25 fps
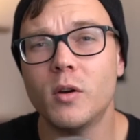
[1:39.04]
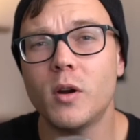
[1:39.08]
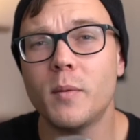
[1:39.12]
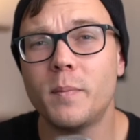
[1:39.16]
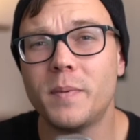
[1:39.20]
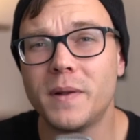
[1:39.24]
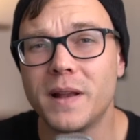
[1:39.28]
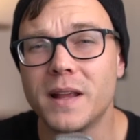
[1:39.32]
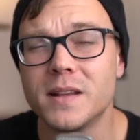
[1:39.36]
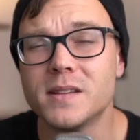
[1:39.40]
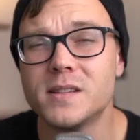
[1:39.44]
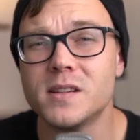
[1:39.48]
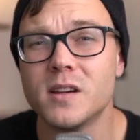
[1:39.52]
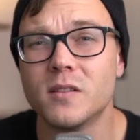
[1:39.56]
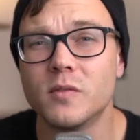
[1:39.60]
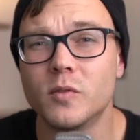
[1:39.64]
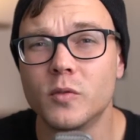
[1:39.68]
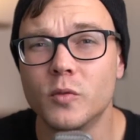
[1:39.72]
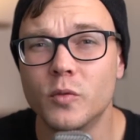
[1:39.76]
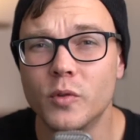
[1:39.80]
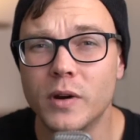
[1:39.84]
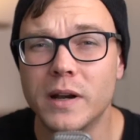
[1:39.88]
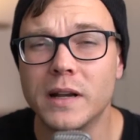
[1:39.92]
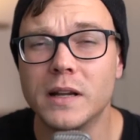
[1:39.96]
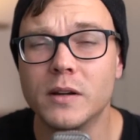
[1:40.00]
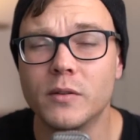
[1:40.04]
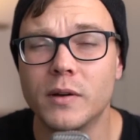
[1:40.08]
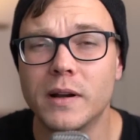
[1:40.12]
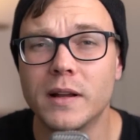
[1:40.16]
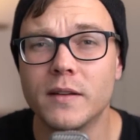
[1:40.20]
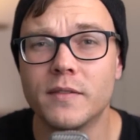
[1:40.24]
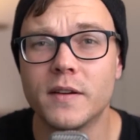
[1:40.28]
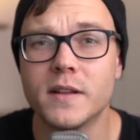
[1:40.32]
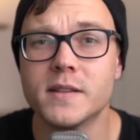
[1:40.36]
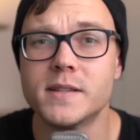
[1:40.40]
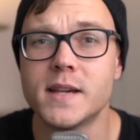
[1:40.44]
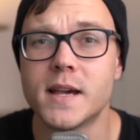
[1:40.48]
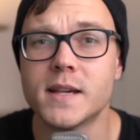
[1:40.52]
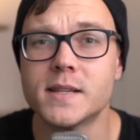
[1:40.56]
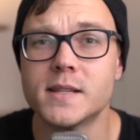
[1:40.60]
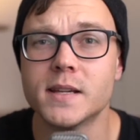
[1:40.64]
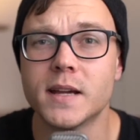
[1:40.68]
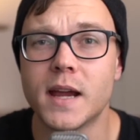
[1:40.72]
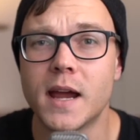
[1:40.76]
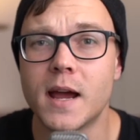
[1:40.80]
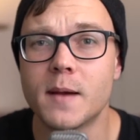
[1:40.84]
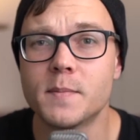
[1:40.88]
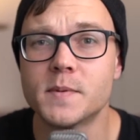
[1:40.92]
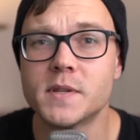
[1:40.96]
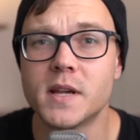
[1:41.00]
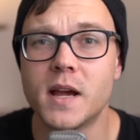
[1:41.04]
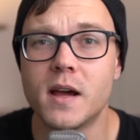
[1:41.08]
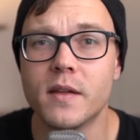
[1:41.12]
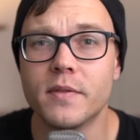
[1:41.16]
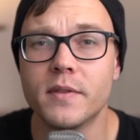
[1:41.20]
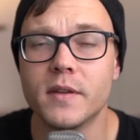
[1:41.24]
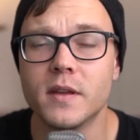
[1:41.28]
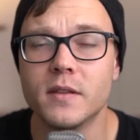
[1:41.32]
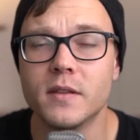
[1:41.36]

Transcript: are plenty of really fantastic apps out there